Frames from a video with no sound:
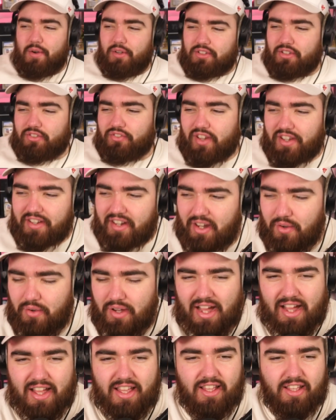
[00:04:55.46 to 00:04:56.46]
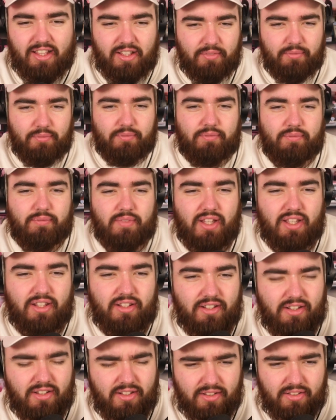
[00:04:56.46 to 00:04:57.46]
want to find out what I am,
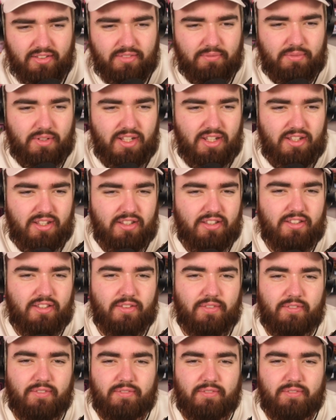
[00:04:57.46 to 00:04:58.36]
man. Please.